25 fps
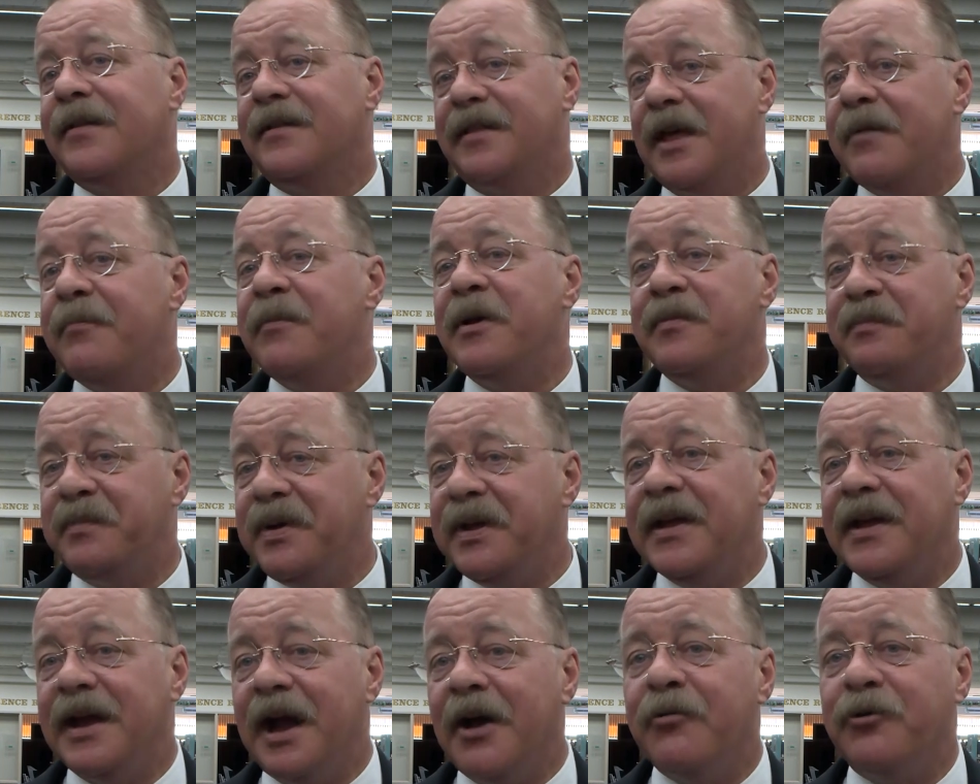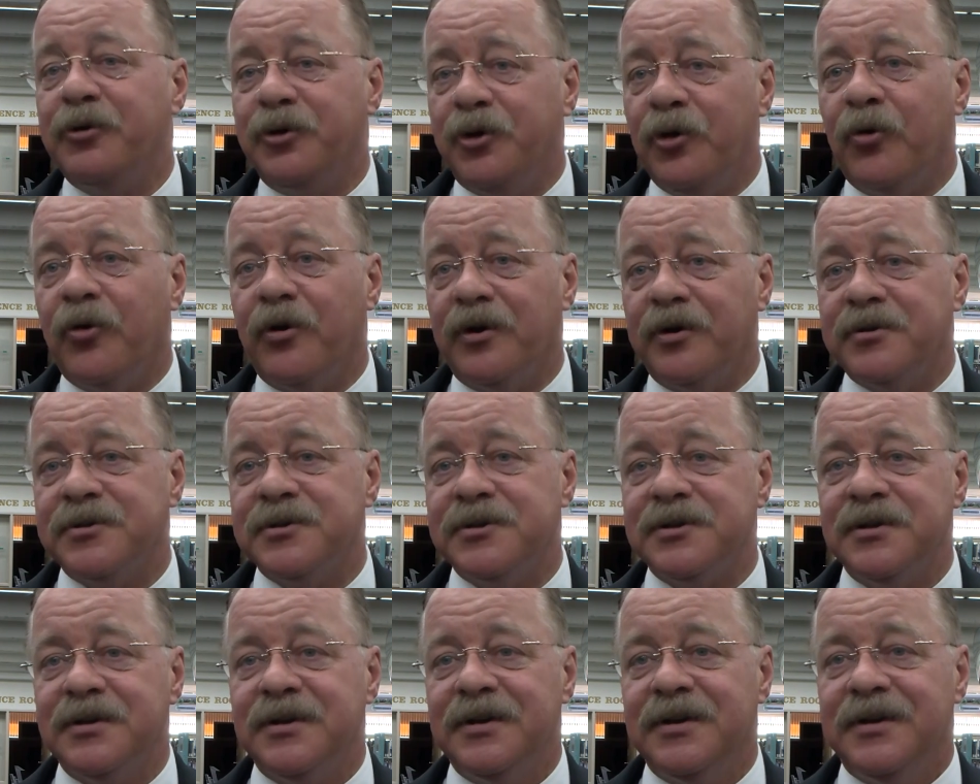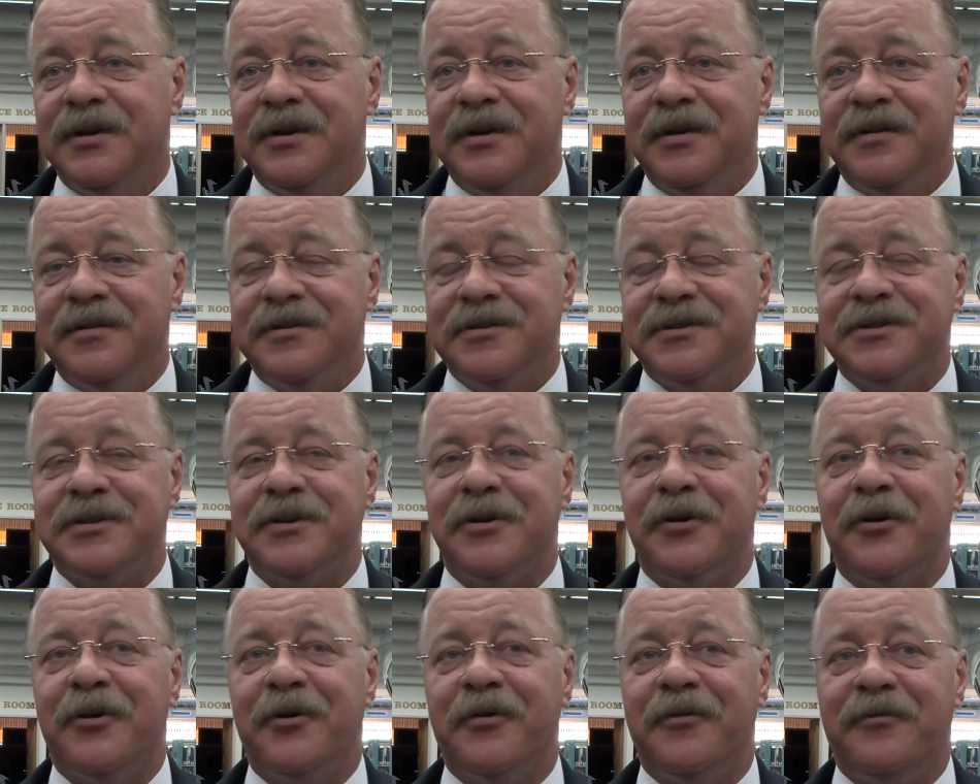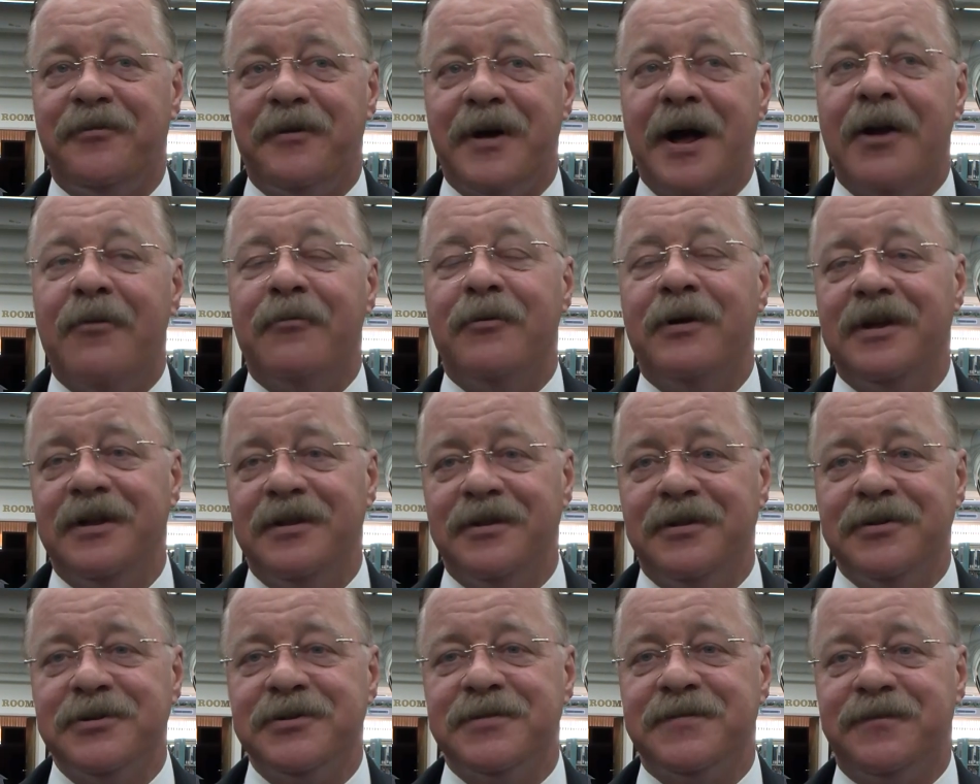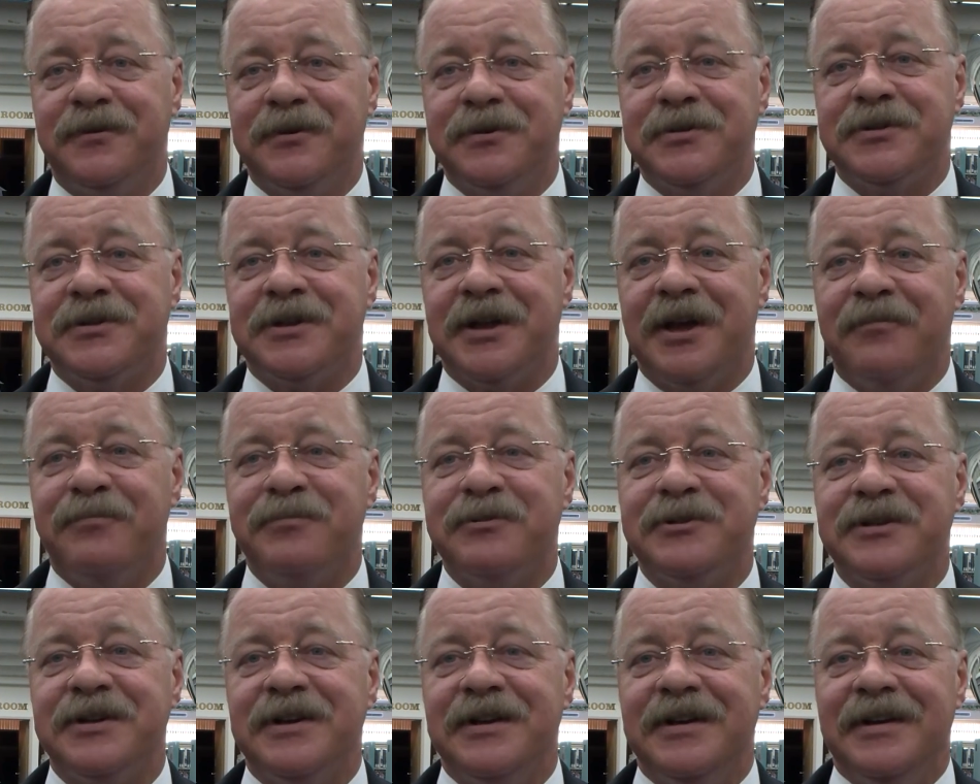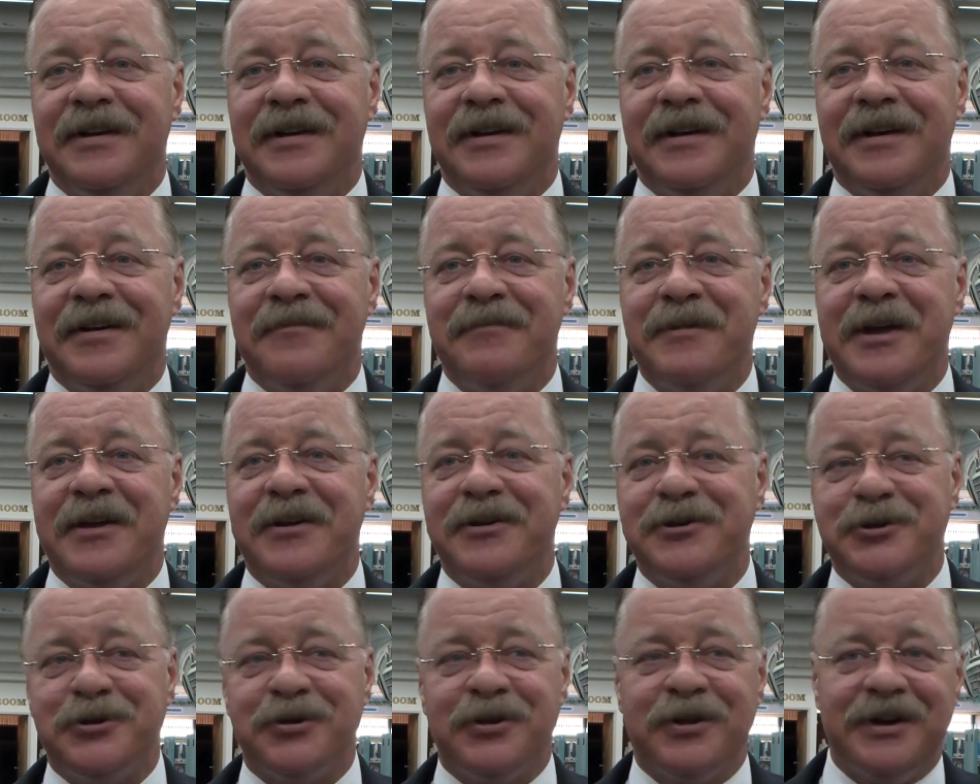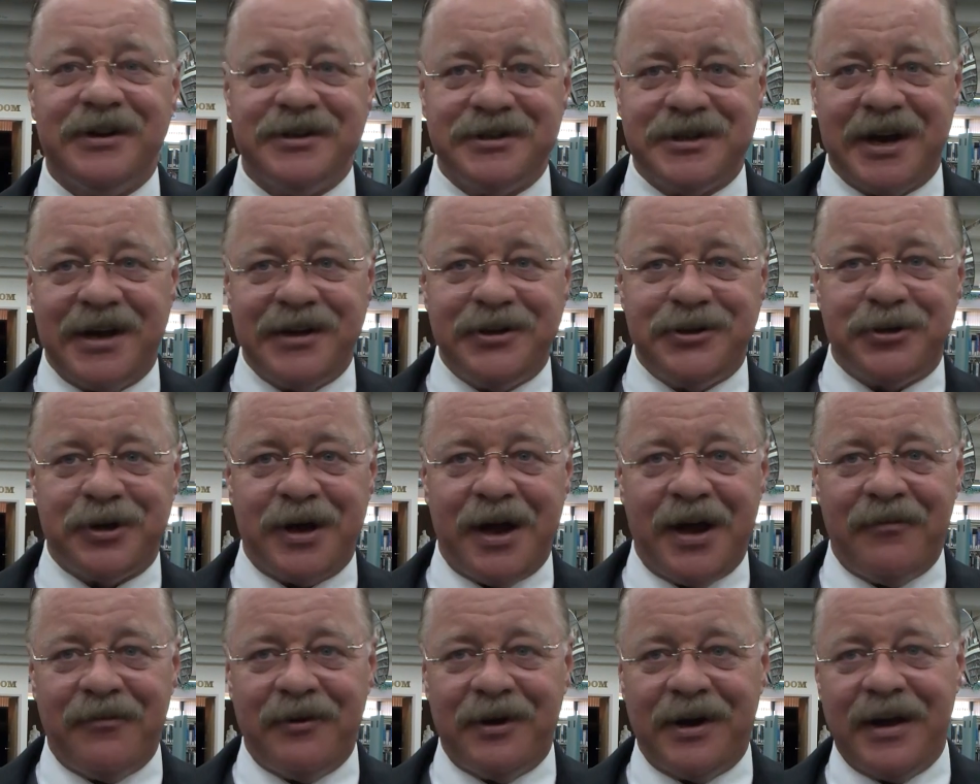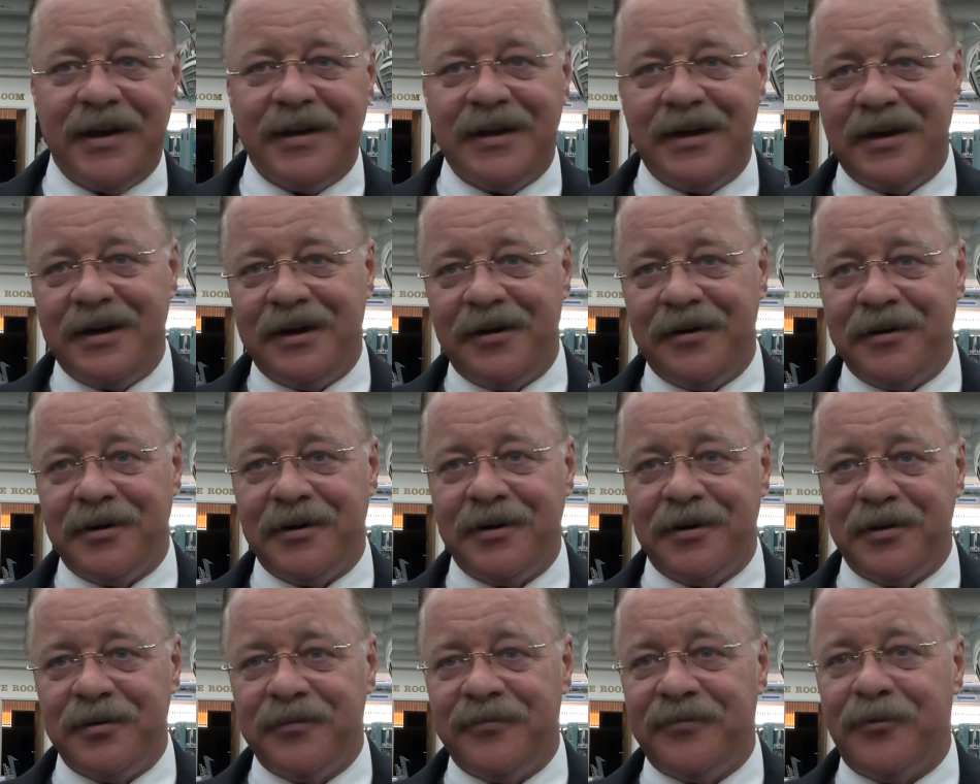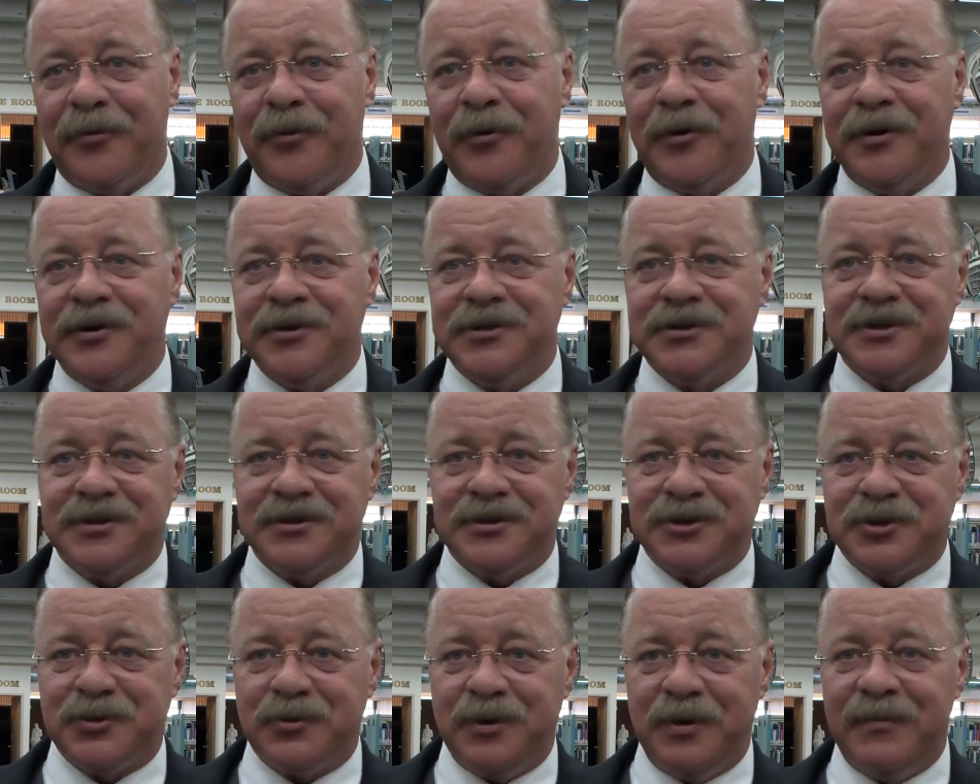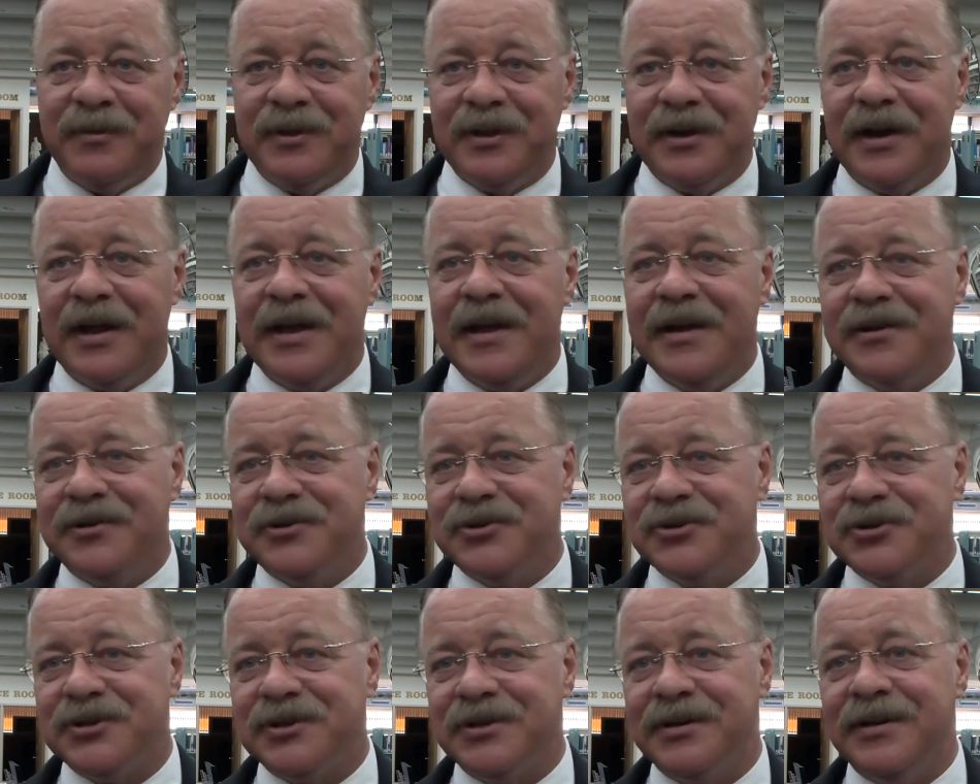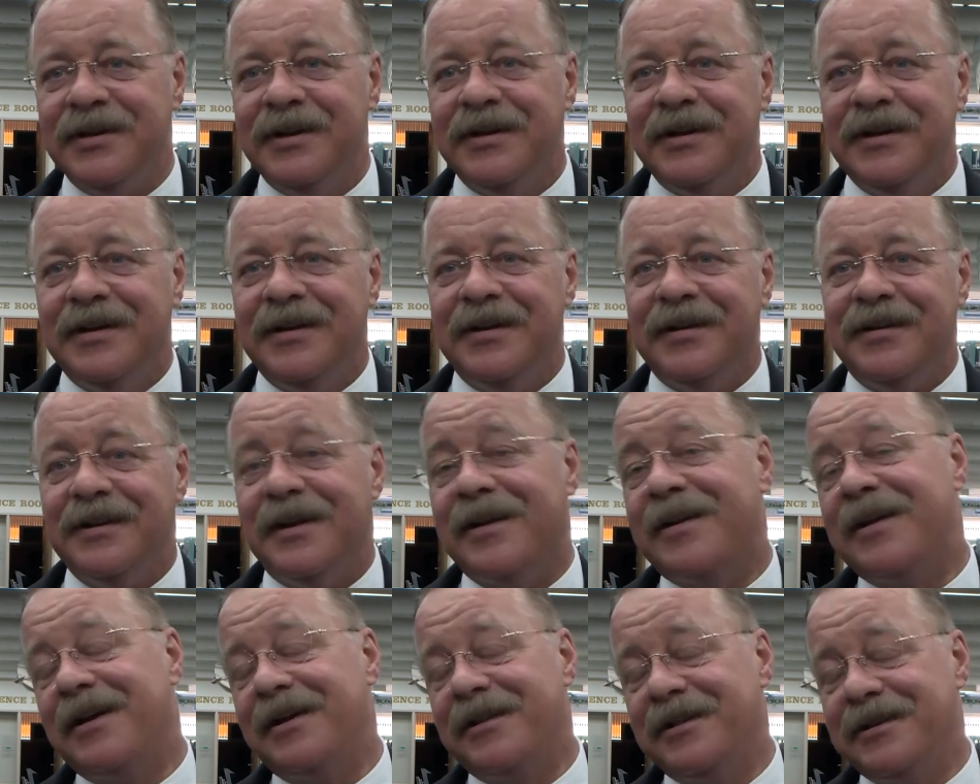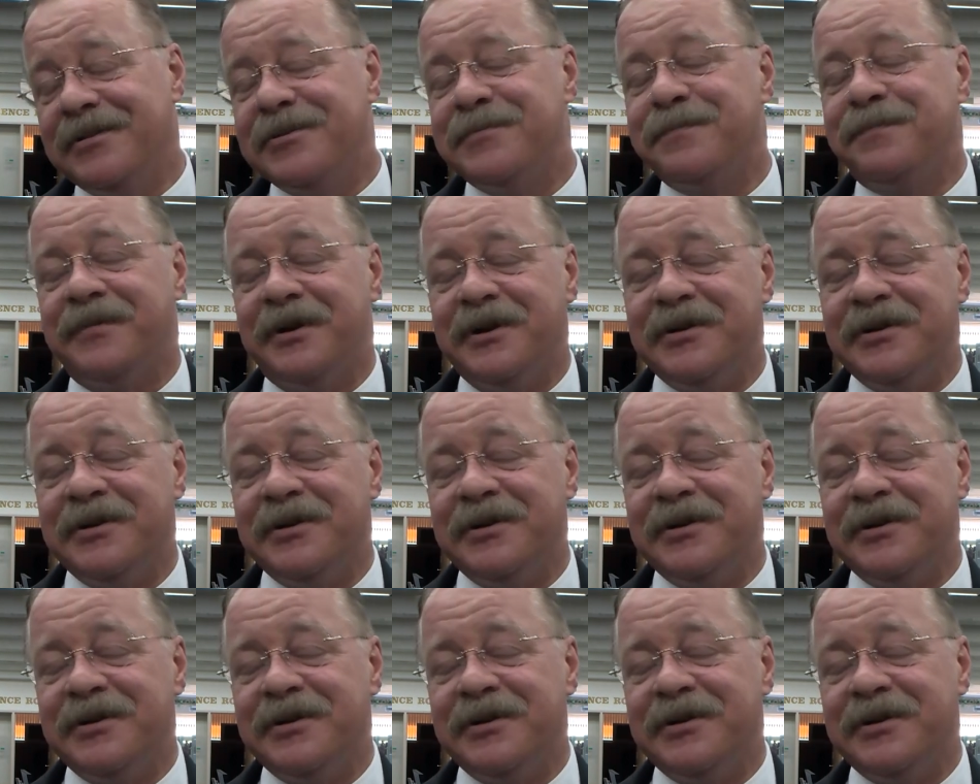that meant being outdoors. So following in those footsteps, making sure that as I travel, I get out into the forest and swim in the lakes and that kind of thing.